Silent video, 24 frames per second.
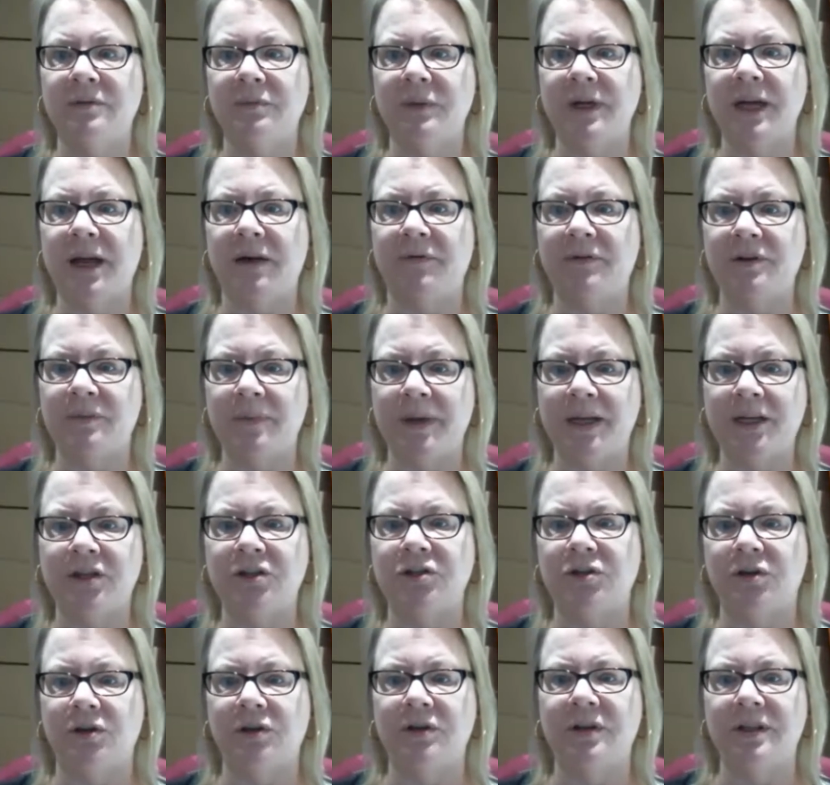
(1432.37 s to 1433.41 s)
We have to make
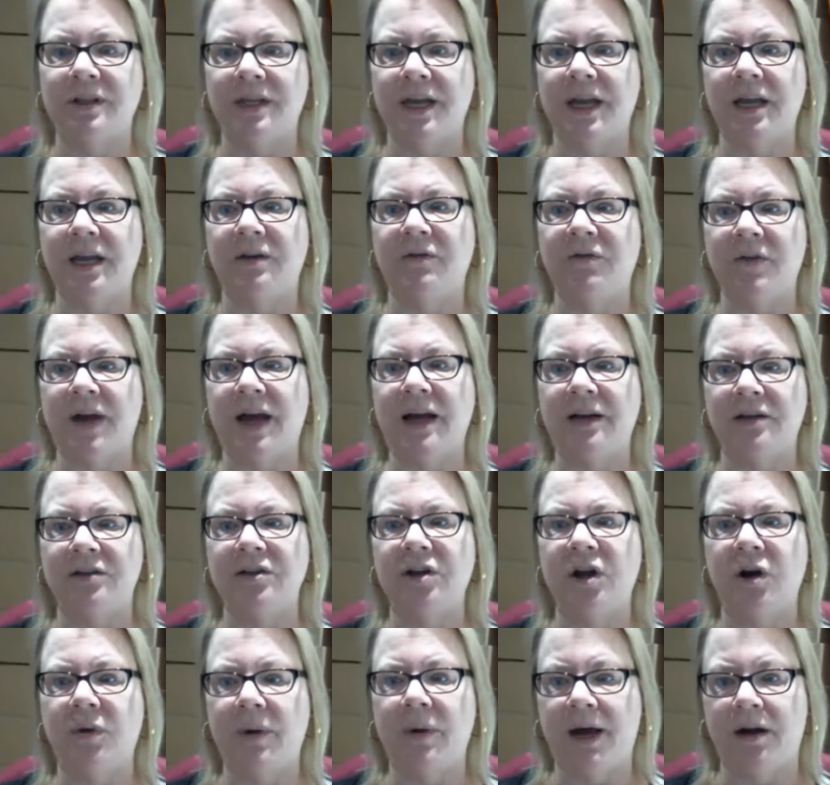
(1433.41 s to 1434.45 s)
sure that they in fact
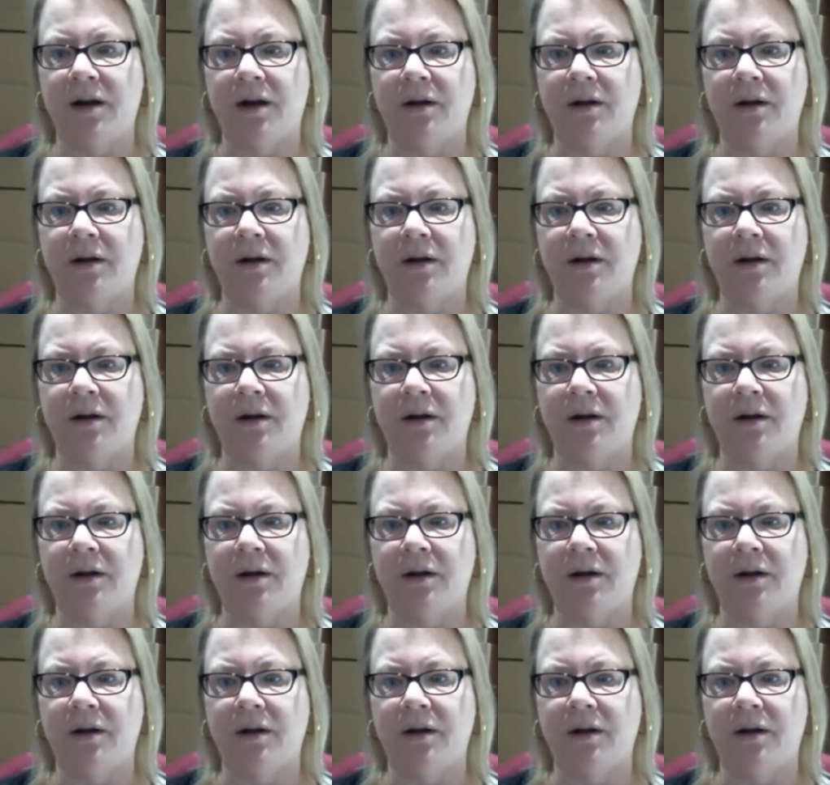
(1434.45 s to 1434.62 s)
know how